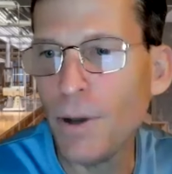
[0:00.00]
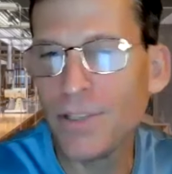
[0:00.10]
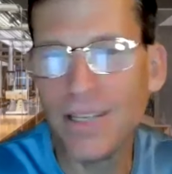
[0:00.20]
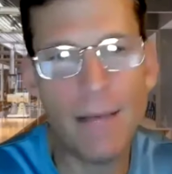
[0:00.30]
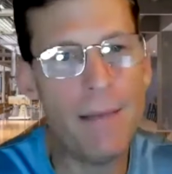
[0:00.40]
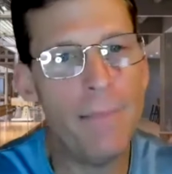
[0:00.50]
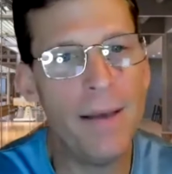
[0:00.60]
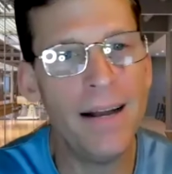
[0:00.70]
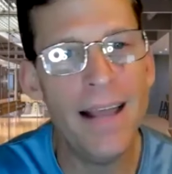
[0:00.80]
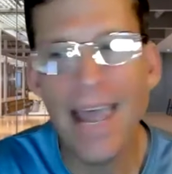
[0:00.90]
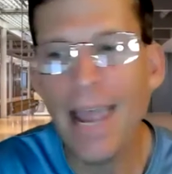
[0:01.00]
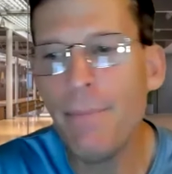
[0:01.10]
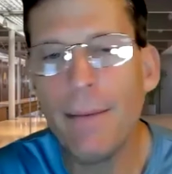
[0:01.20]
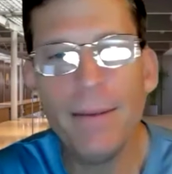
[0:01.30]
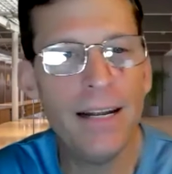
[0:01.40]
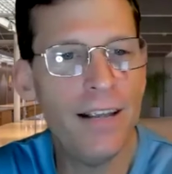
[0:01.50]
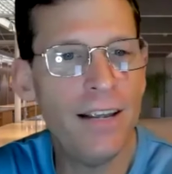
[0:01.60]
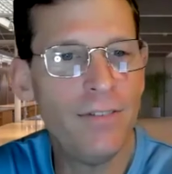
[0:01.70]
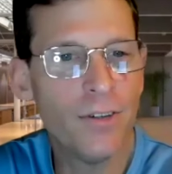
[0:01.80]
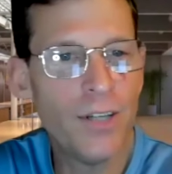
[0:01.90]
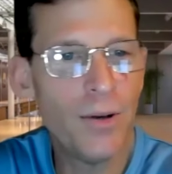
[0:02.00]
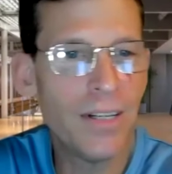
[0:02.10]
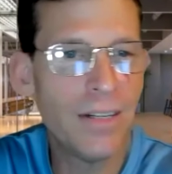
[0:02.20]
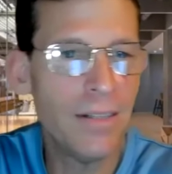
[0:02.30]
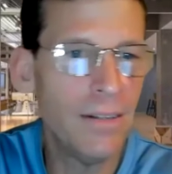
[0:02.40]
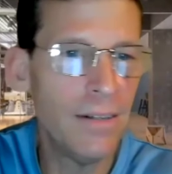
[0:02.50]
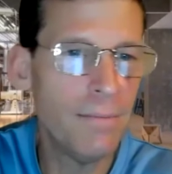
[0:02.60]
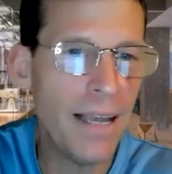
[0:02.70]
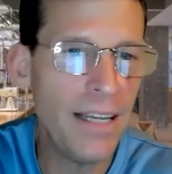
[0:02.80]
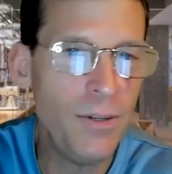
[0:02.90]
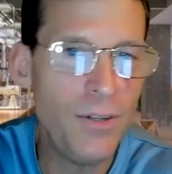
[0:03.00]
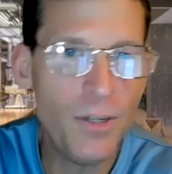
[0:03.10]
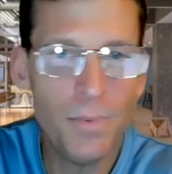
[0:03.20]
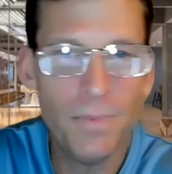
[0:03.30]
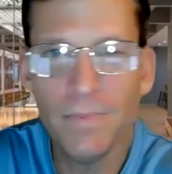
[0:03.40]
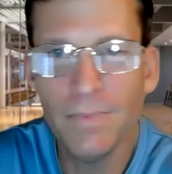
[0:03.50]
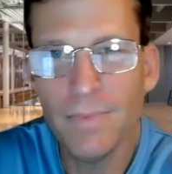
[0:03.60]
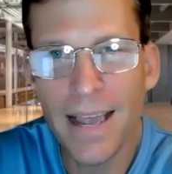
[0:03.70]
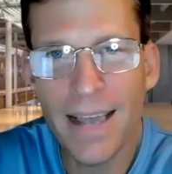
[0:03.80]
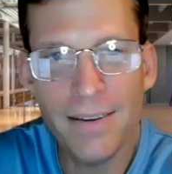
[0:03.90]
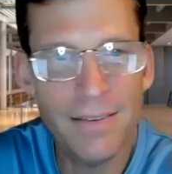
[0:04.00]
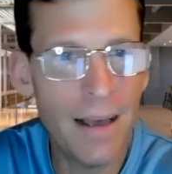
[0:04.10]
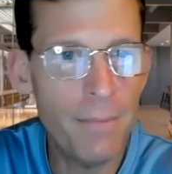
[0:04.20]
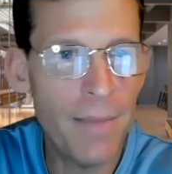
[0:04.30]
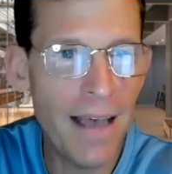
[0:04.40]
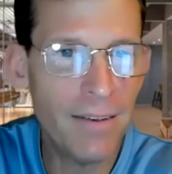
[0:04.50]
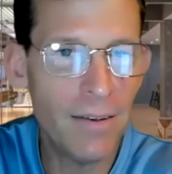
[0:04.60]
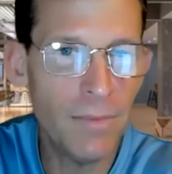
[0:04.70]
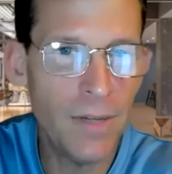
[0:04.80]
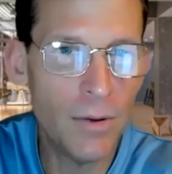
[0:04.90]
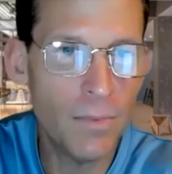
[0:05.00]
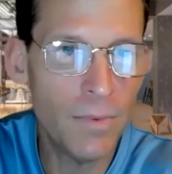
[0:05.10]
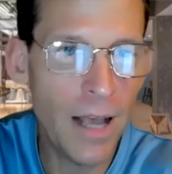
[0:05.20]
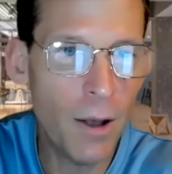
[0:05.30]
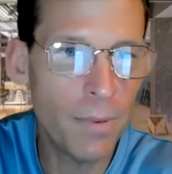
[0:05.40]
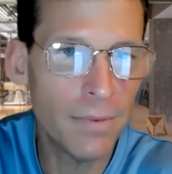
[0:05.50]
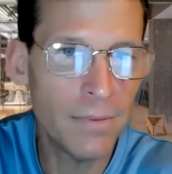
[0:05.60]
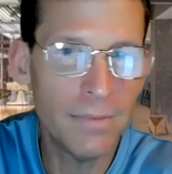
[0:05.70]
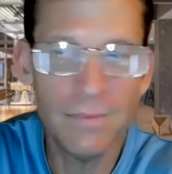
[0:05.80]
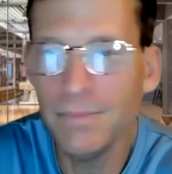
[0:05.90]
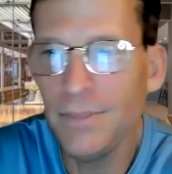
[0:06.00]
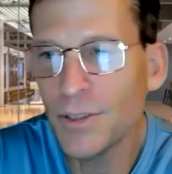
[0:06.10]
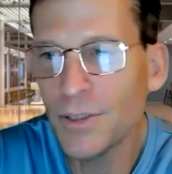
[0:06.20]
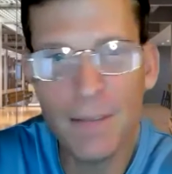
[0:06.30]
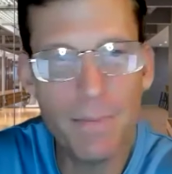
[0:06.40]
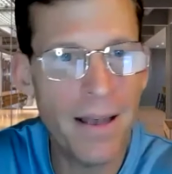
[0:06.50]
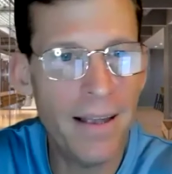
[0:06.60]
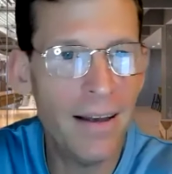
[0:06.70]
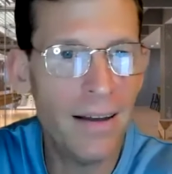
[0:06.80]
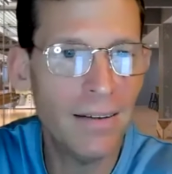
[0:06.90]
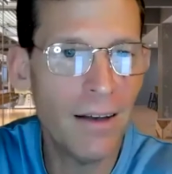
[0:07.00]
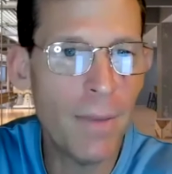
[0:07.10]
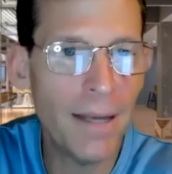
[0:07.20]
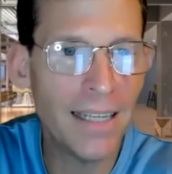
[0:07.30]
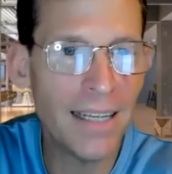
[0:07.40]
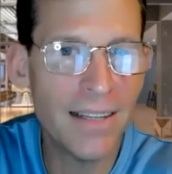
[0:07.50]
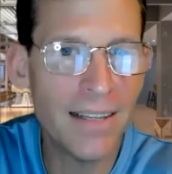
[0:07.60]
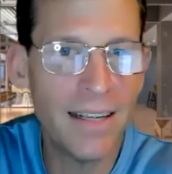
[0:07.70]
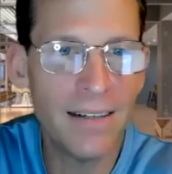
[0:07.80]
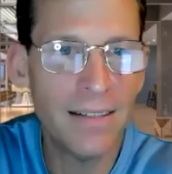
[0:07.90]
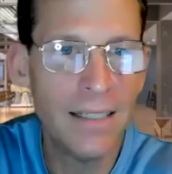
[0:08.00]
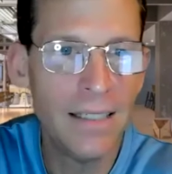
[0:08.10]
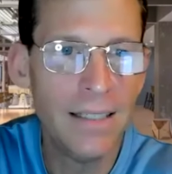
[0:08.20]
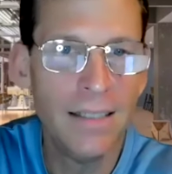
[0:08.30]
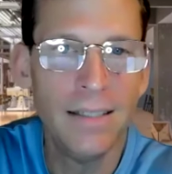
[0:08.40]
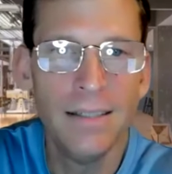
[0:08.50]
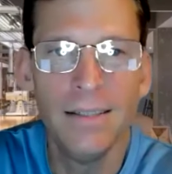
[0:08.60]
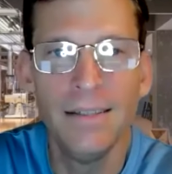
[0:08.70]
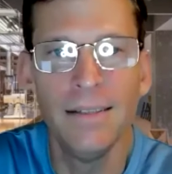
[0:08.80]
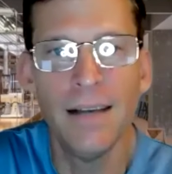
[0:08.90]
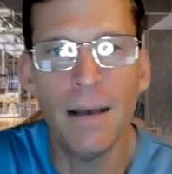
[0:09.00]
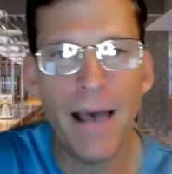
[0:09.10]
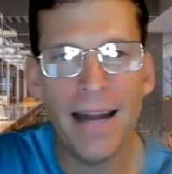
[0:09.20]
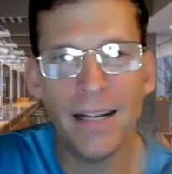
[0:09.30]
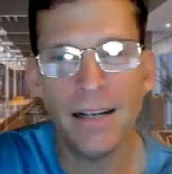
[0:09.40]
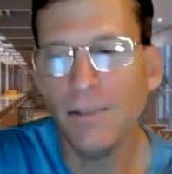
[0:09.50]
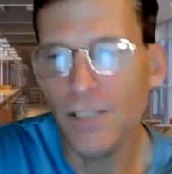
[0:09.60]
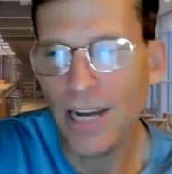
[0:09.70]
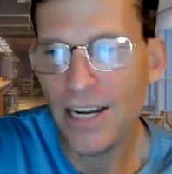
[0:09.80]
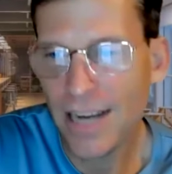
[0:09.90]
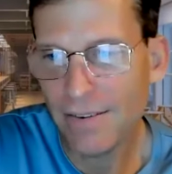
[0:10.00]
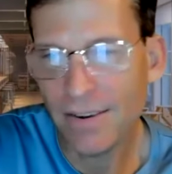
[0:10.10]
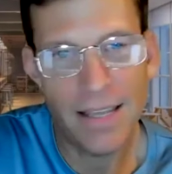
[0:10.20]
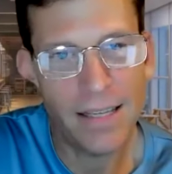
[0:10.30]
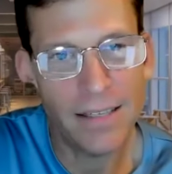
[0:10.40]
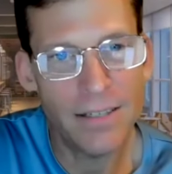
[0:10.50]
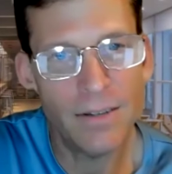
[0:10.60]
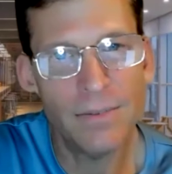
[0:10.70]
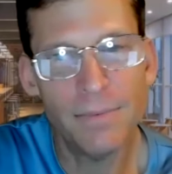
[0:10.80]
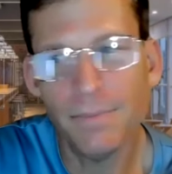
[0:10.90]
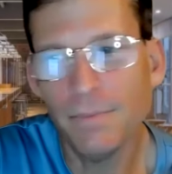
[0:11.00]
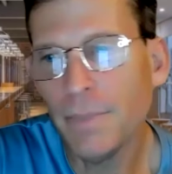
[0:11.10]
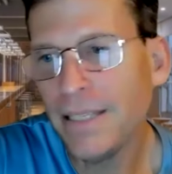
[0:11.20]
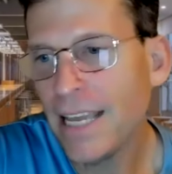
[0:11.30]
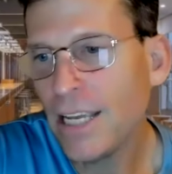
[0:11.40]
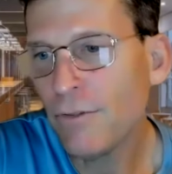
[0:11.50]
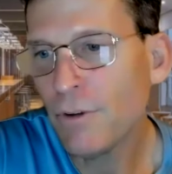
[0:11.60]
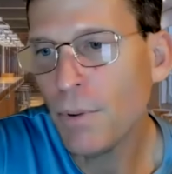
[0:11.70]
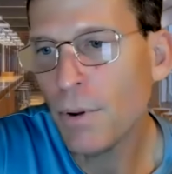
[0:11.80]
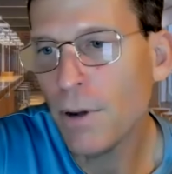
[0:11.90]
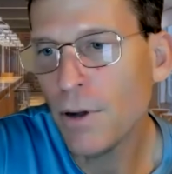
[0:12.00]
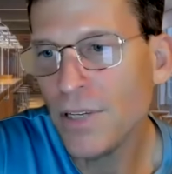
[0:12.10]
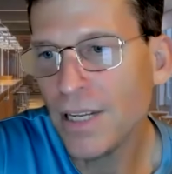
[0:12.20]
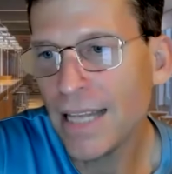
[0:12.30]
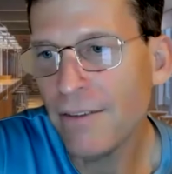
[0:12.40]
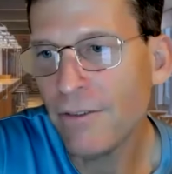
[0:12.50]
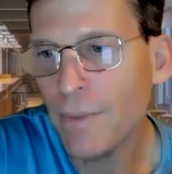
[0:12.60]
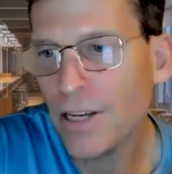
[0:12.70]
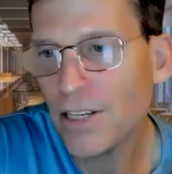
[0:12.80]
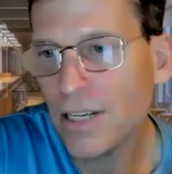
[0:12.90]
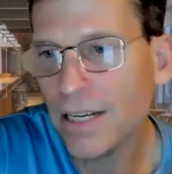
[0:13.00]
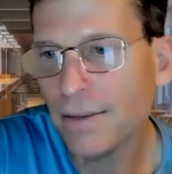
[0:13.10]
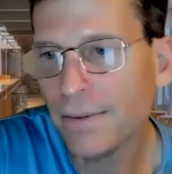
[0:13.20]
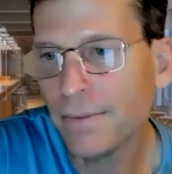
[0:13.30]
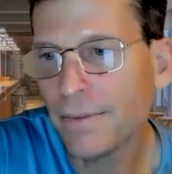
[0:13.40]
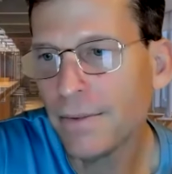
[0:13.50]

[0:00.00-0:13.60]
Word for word: for posting that, Batman. Hey, Batman, if you'll notice, uh, my YouTube, I had, I'm having, you know, help. You'll see my uh, all my links in there. I'm adding, I'm uh, changing everything. So, but thank you for posting that information here.